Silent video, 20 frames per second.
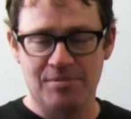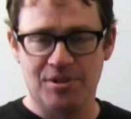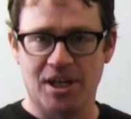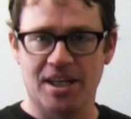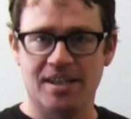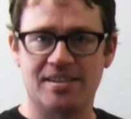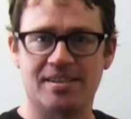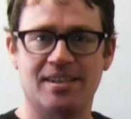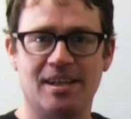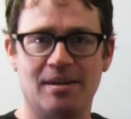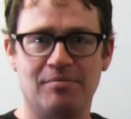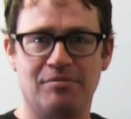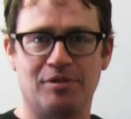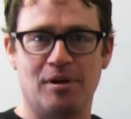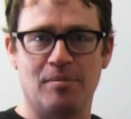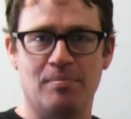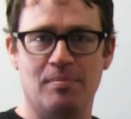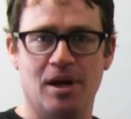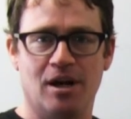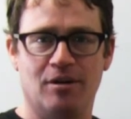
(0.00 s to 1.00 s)
Jason. I'm
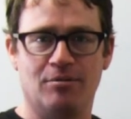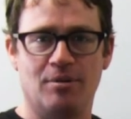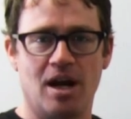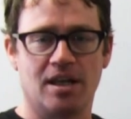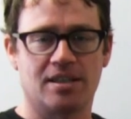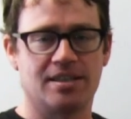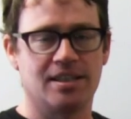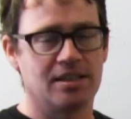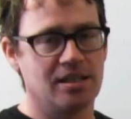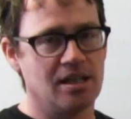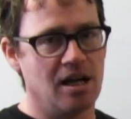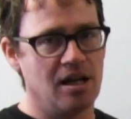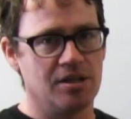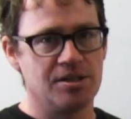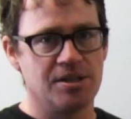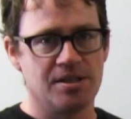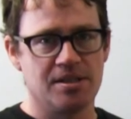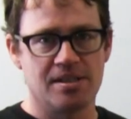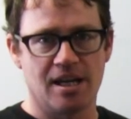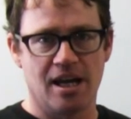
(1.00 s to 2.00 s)
from Rock
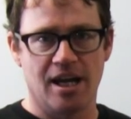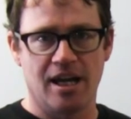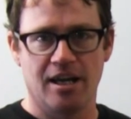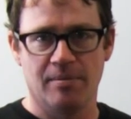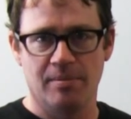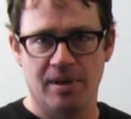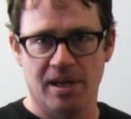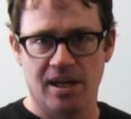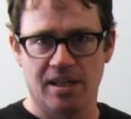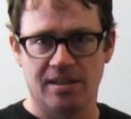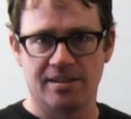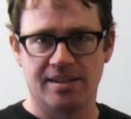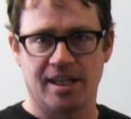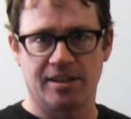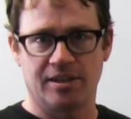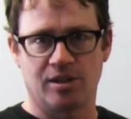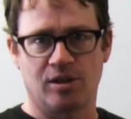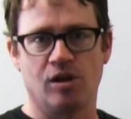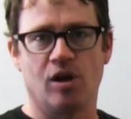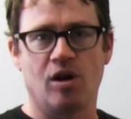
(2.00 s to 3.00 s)
Technologies. I am a
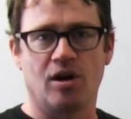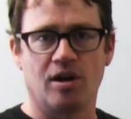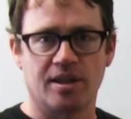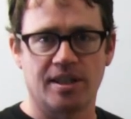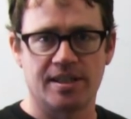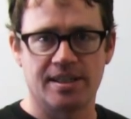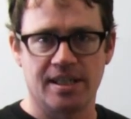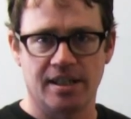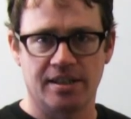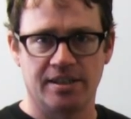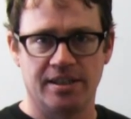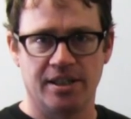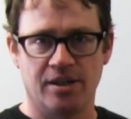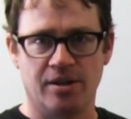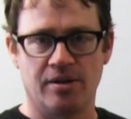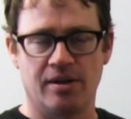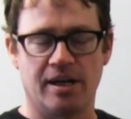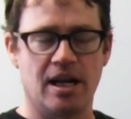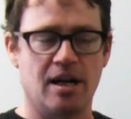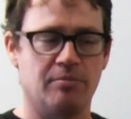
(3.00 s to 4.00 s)
technical architect
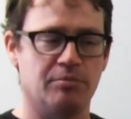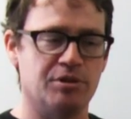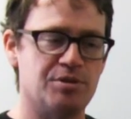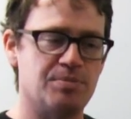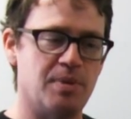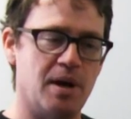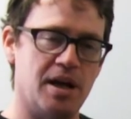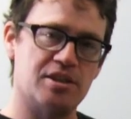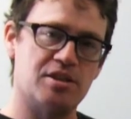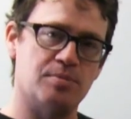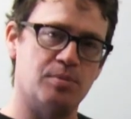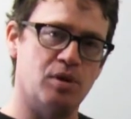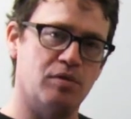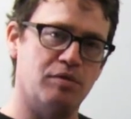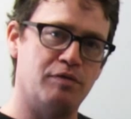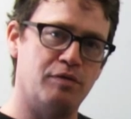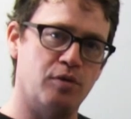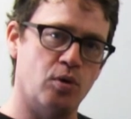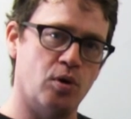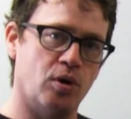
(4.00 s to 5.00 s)
here, and I'm responsible
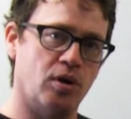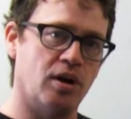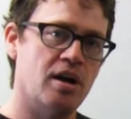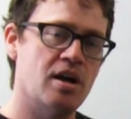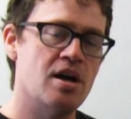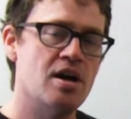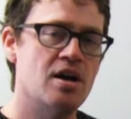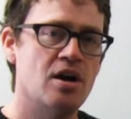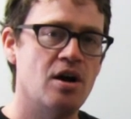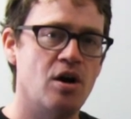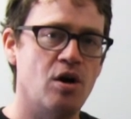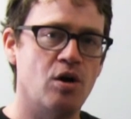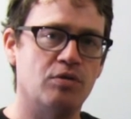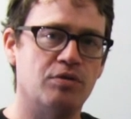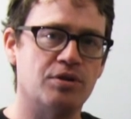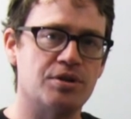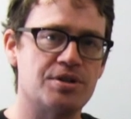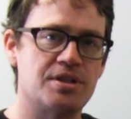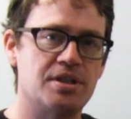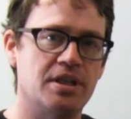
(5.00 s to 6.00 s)
for
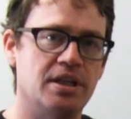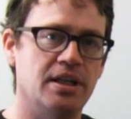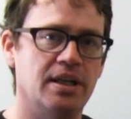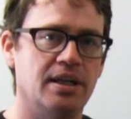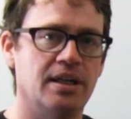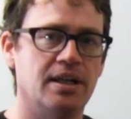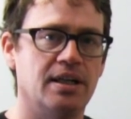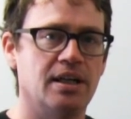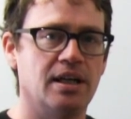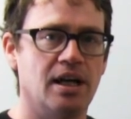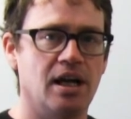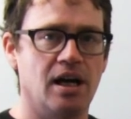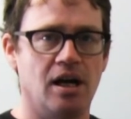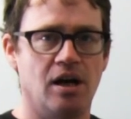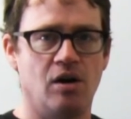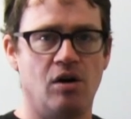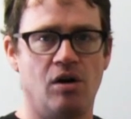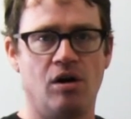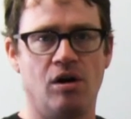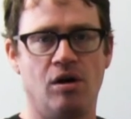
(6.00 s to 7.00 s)
overseeing
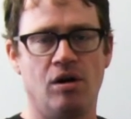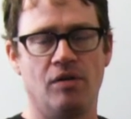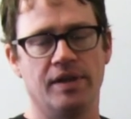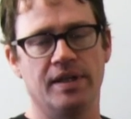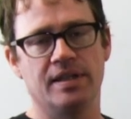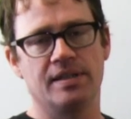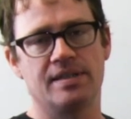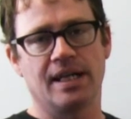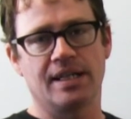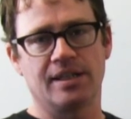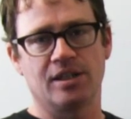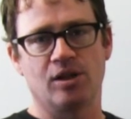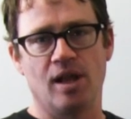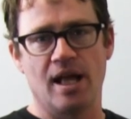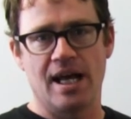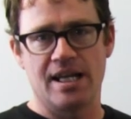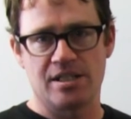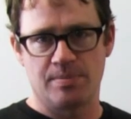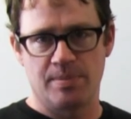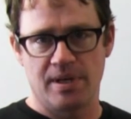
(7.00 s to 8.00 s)
all the technical
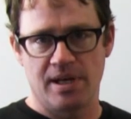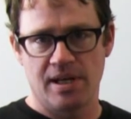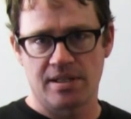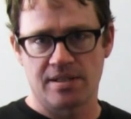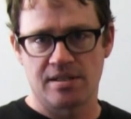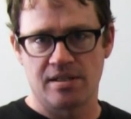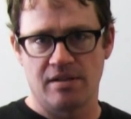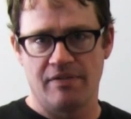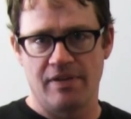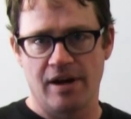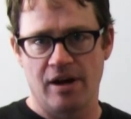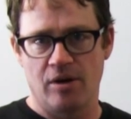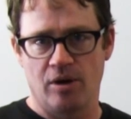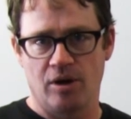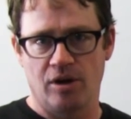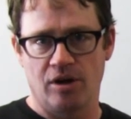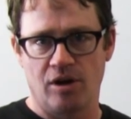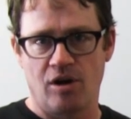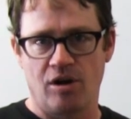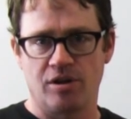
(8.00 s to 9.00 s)
aspects of
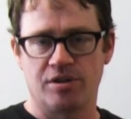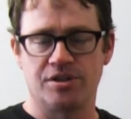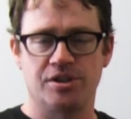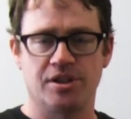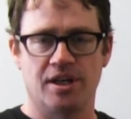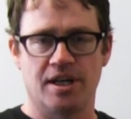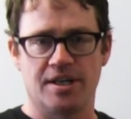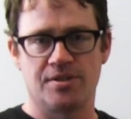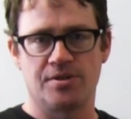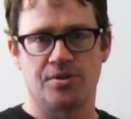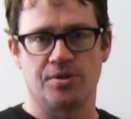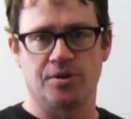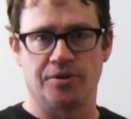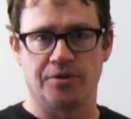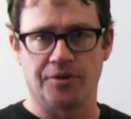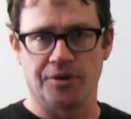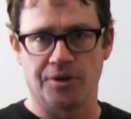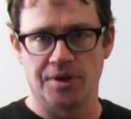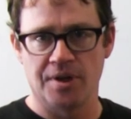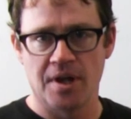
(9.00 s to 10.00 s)
our ArcGIS
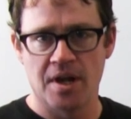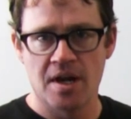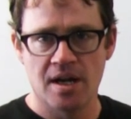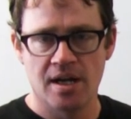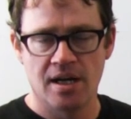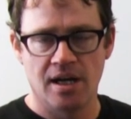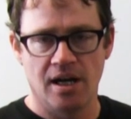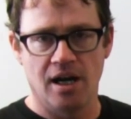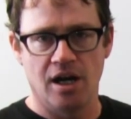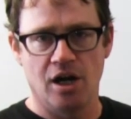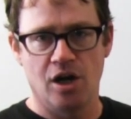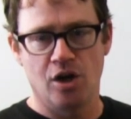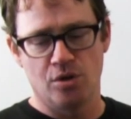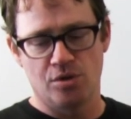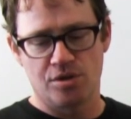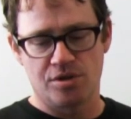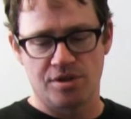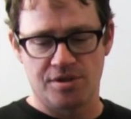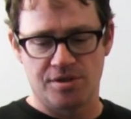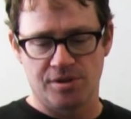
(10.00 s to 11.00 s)
server
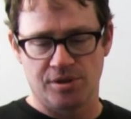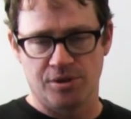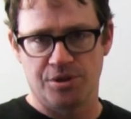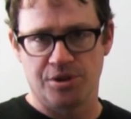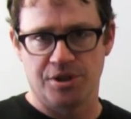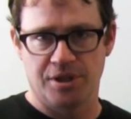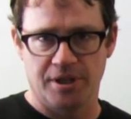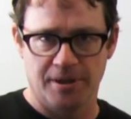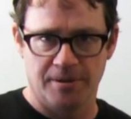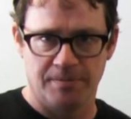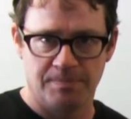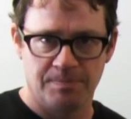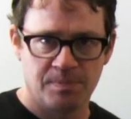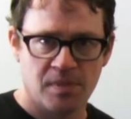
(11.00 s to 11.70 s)
hosted solution here.